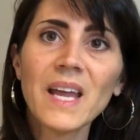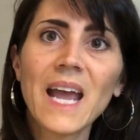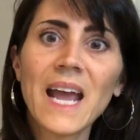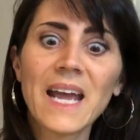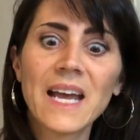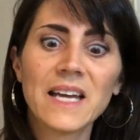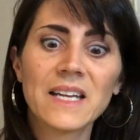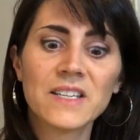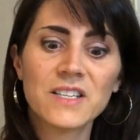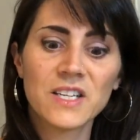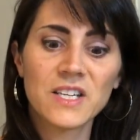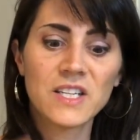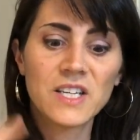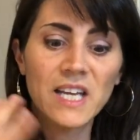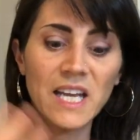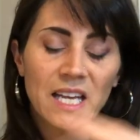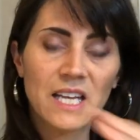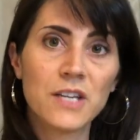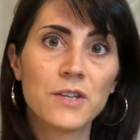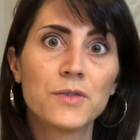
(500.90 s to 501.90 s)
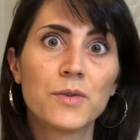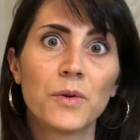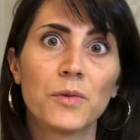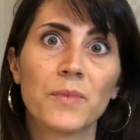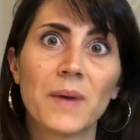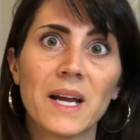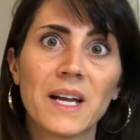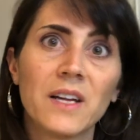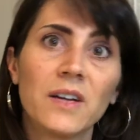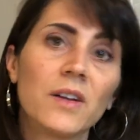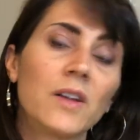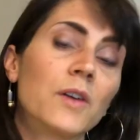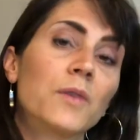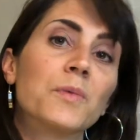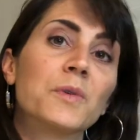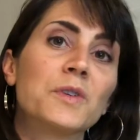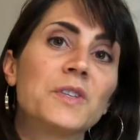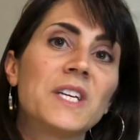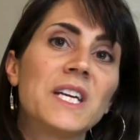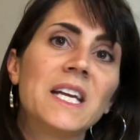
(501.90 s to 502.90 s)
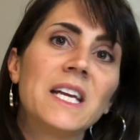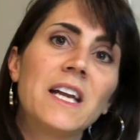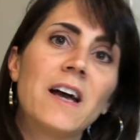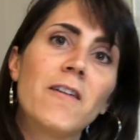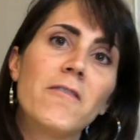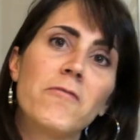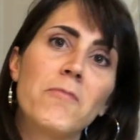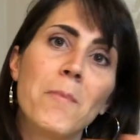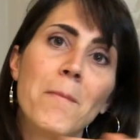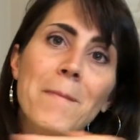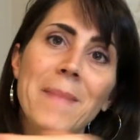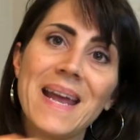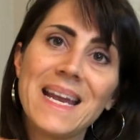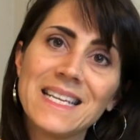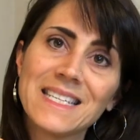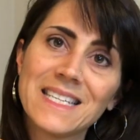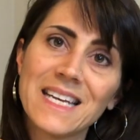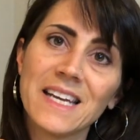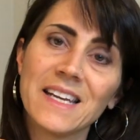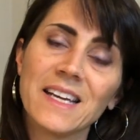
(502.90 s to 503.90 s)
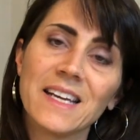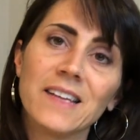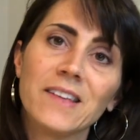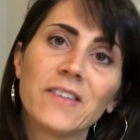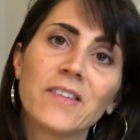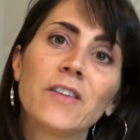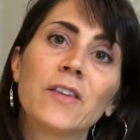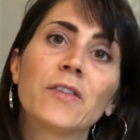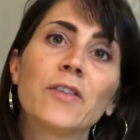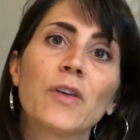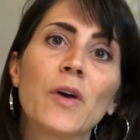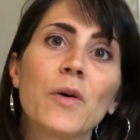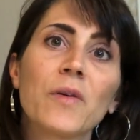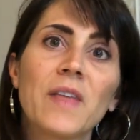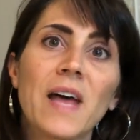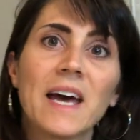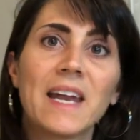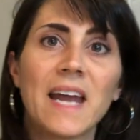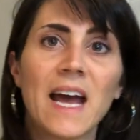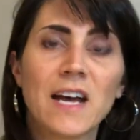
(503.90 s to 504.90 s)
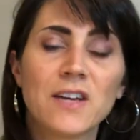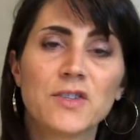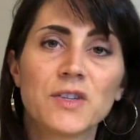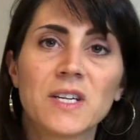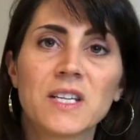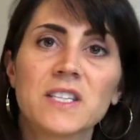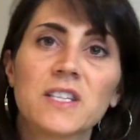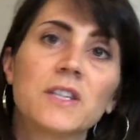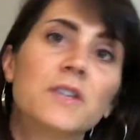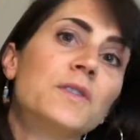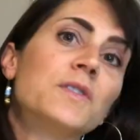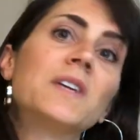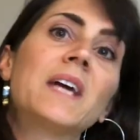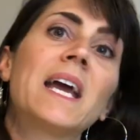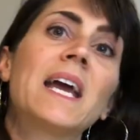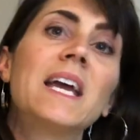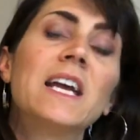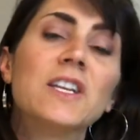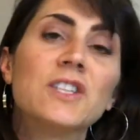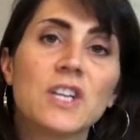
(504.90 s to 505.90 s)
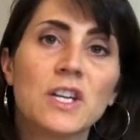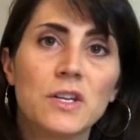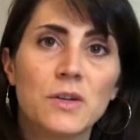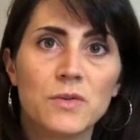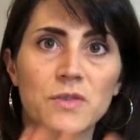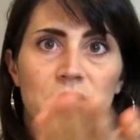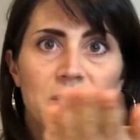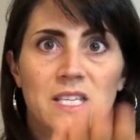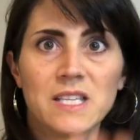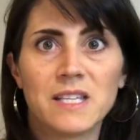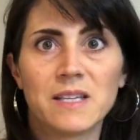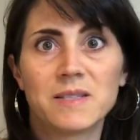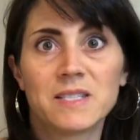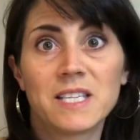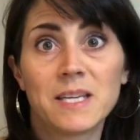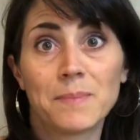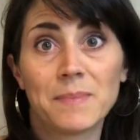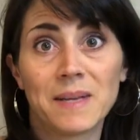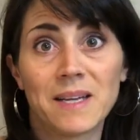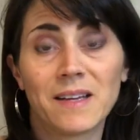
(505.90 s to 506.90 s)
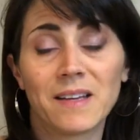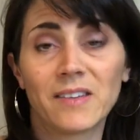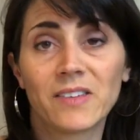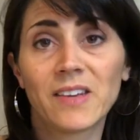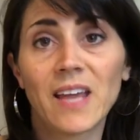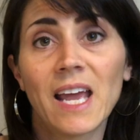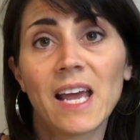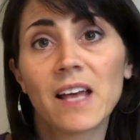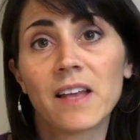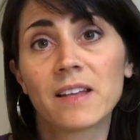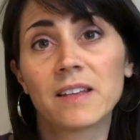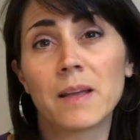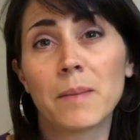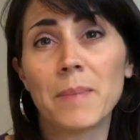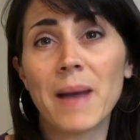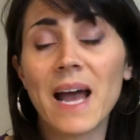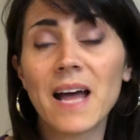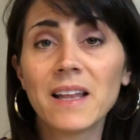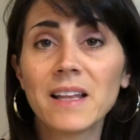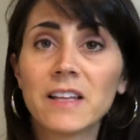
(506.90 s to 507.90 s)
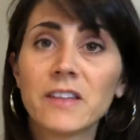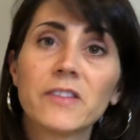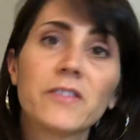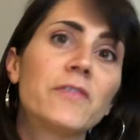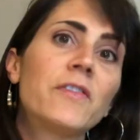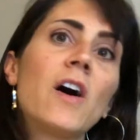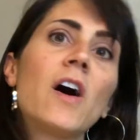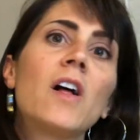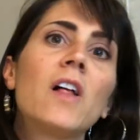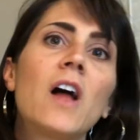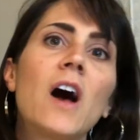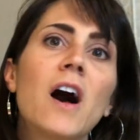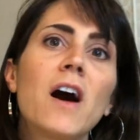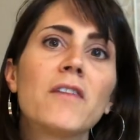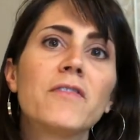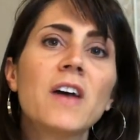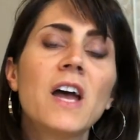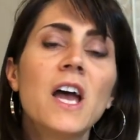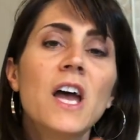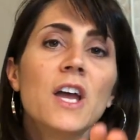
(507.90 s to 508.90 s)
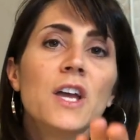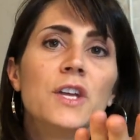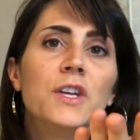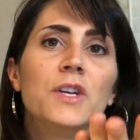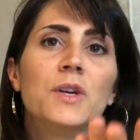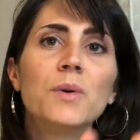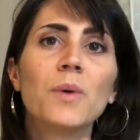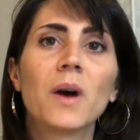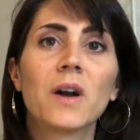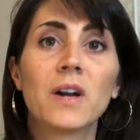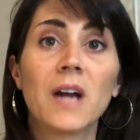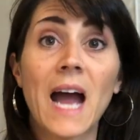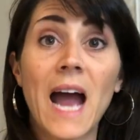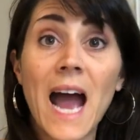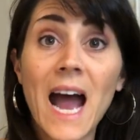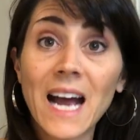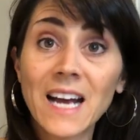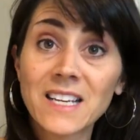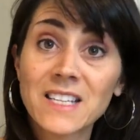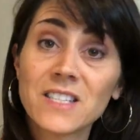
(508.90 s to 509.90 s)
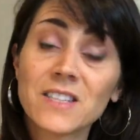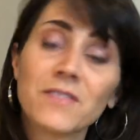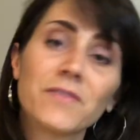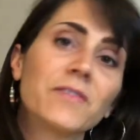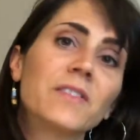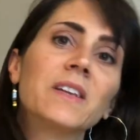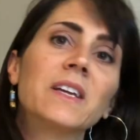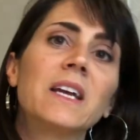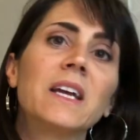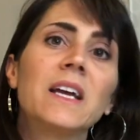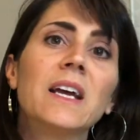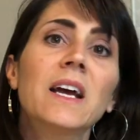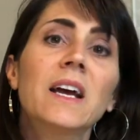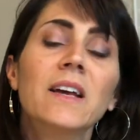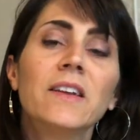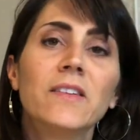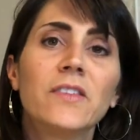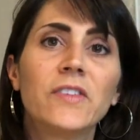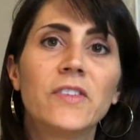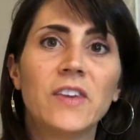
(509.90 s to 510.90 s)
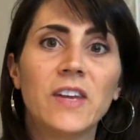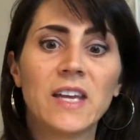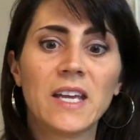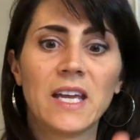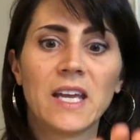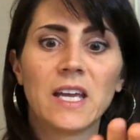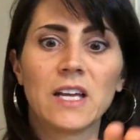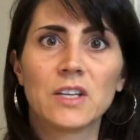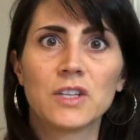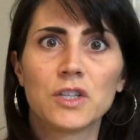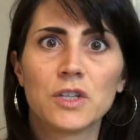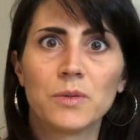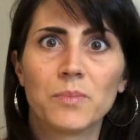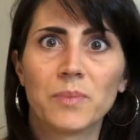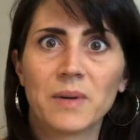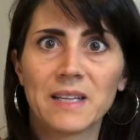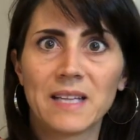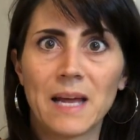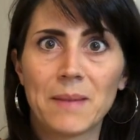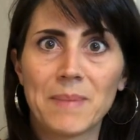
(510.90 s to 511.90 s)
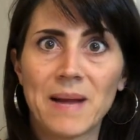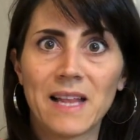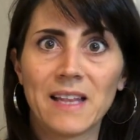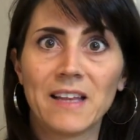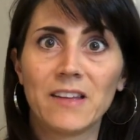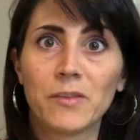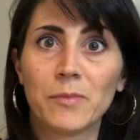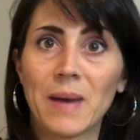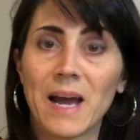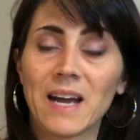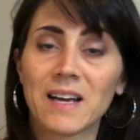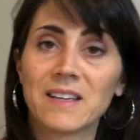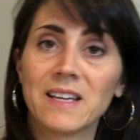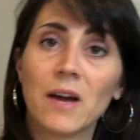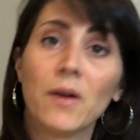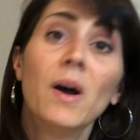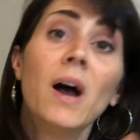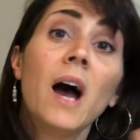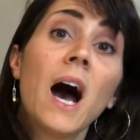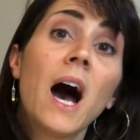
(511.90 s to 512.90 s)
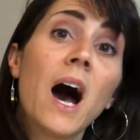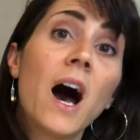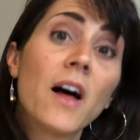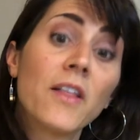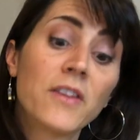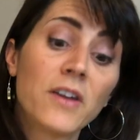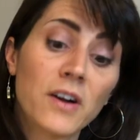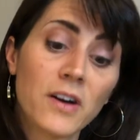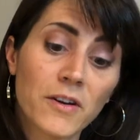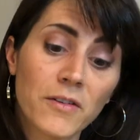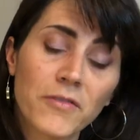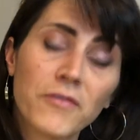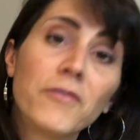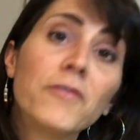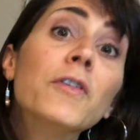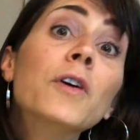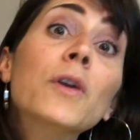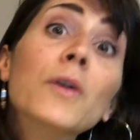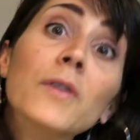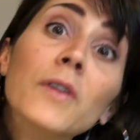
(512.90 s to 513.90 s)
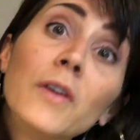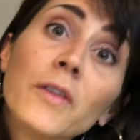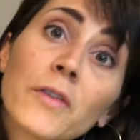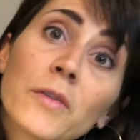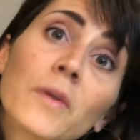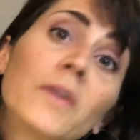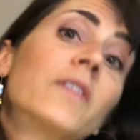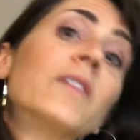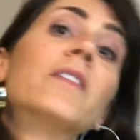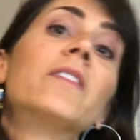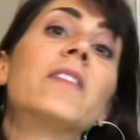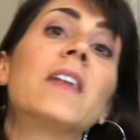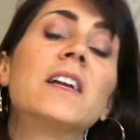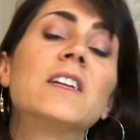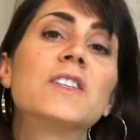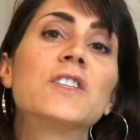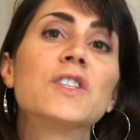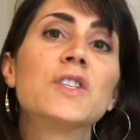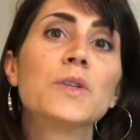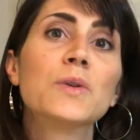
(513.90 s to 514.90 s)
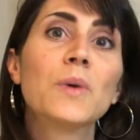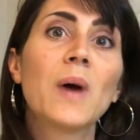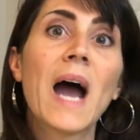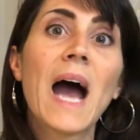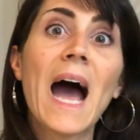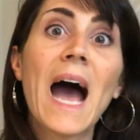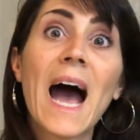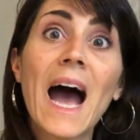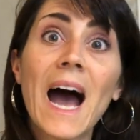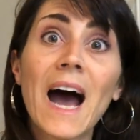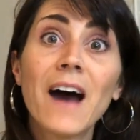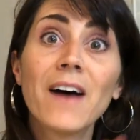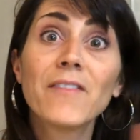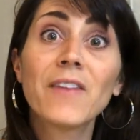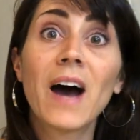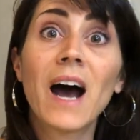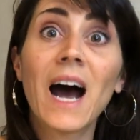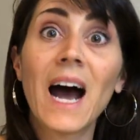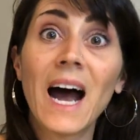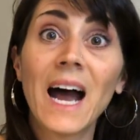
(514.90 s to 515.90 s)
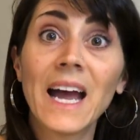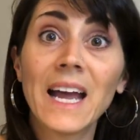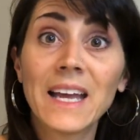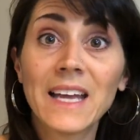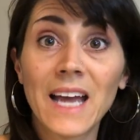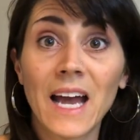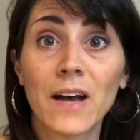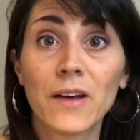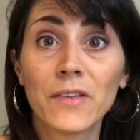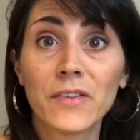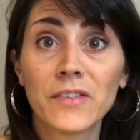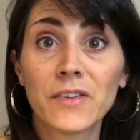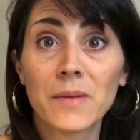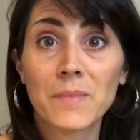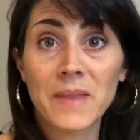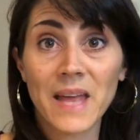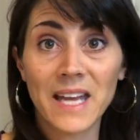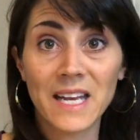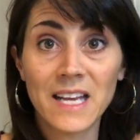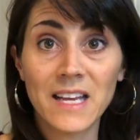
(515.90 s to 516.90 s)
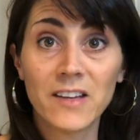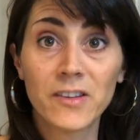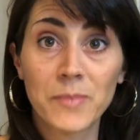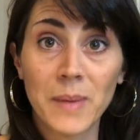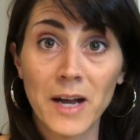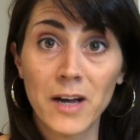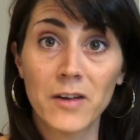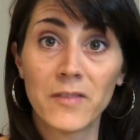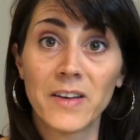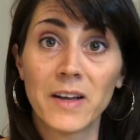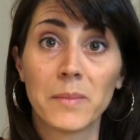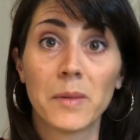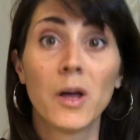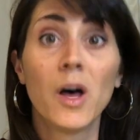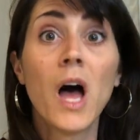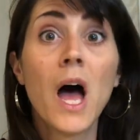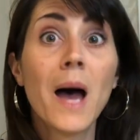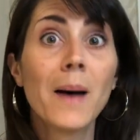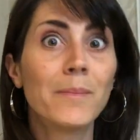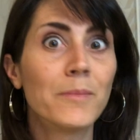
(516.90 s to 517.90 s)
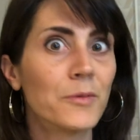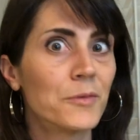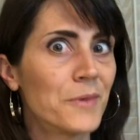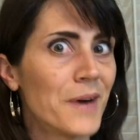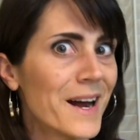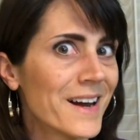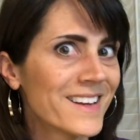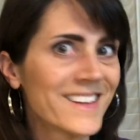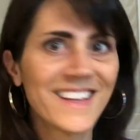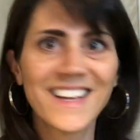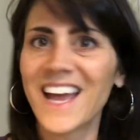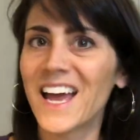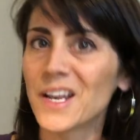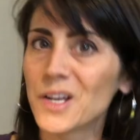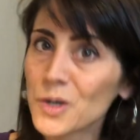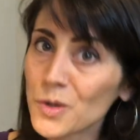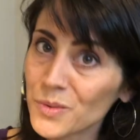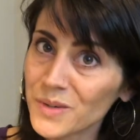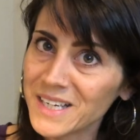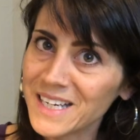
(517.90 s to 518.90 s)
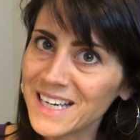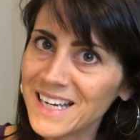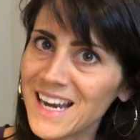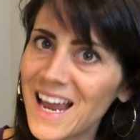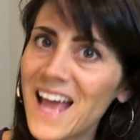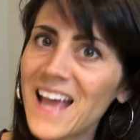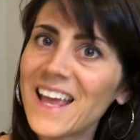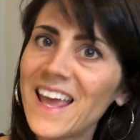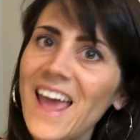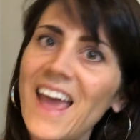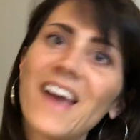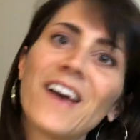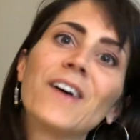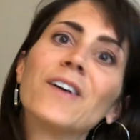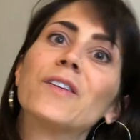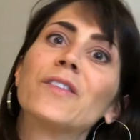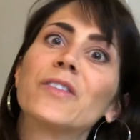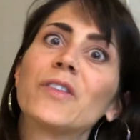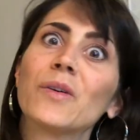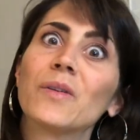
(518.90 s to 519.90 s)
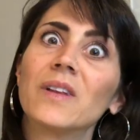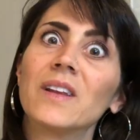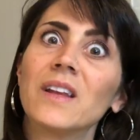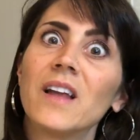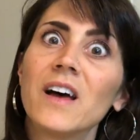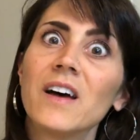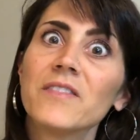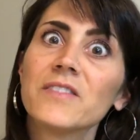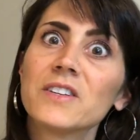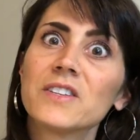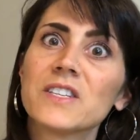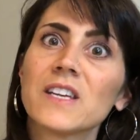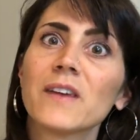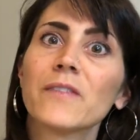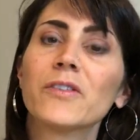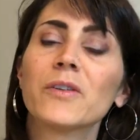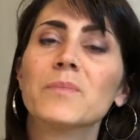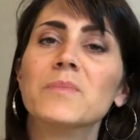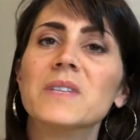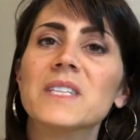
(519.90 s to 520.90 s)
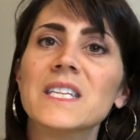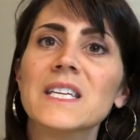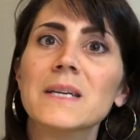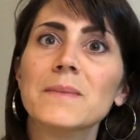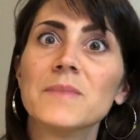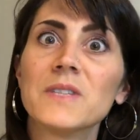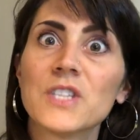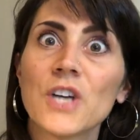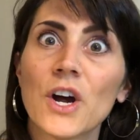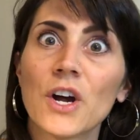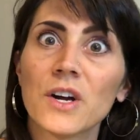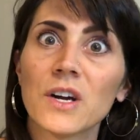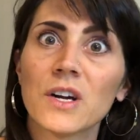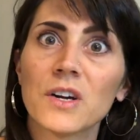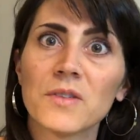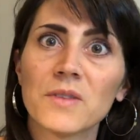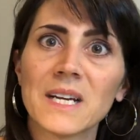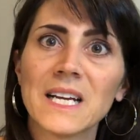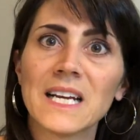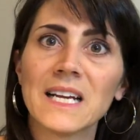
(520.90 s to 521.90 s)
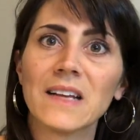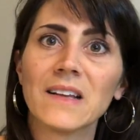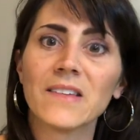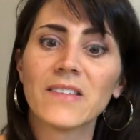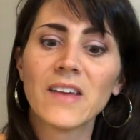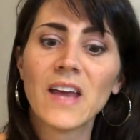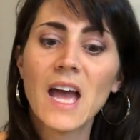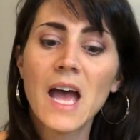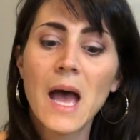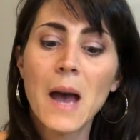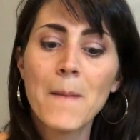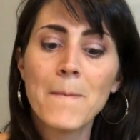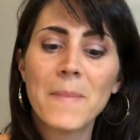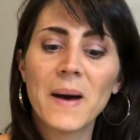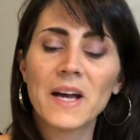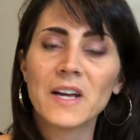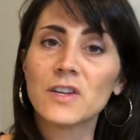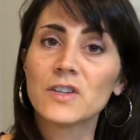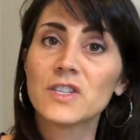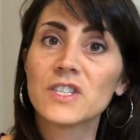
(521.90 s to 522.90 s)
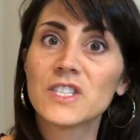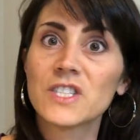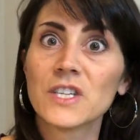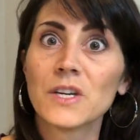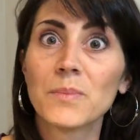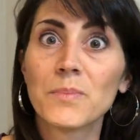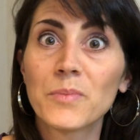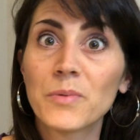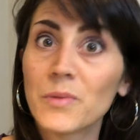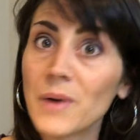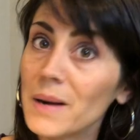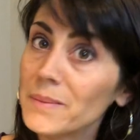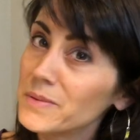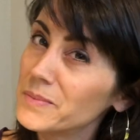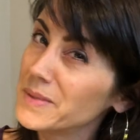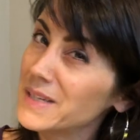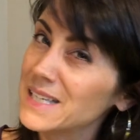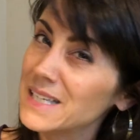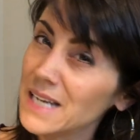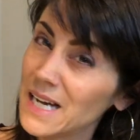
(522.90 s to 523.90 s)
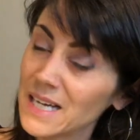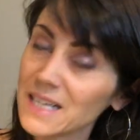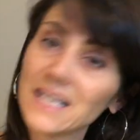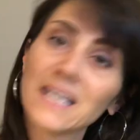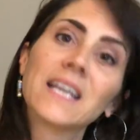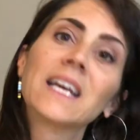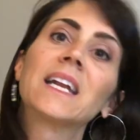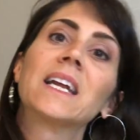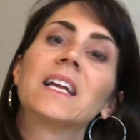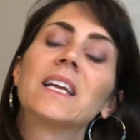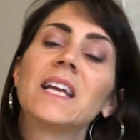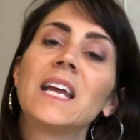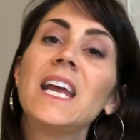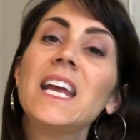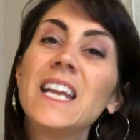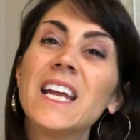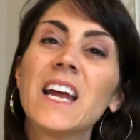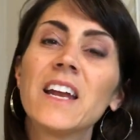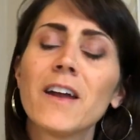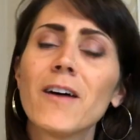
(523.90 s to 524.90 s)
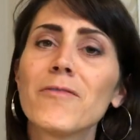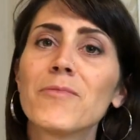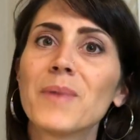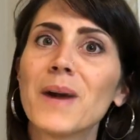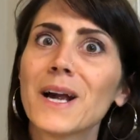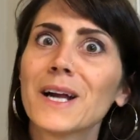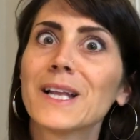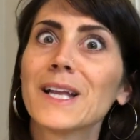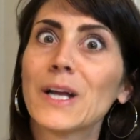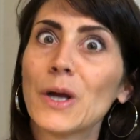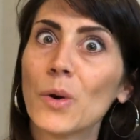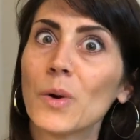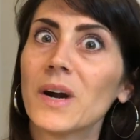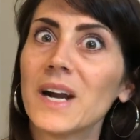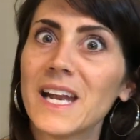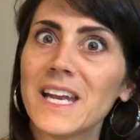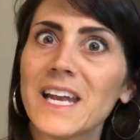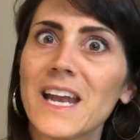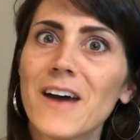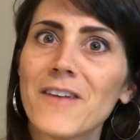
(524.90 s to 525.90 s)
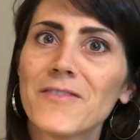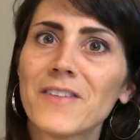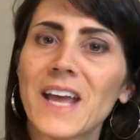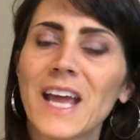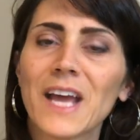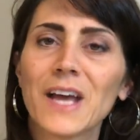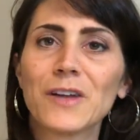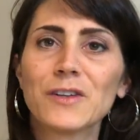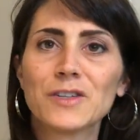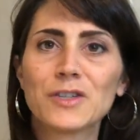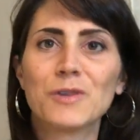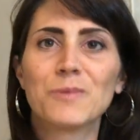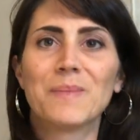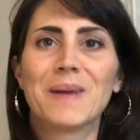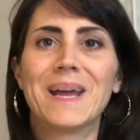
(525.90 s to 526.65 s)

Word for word: and get into a regular routine of maintenance so that as you continue to age and you see the tipping scale and the balance fall off, you are actively seeking to bring that balance back. Now, other food sources that do have high calcium that is bioavailable, broccoli and green kale. So love yourself some deep, dark greens, but you're still probably not gonna get a, eat enough broccoli or enough kale to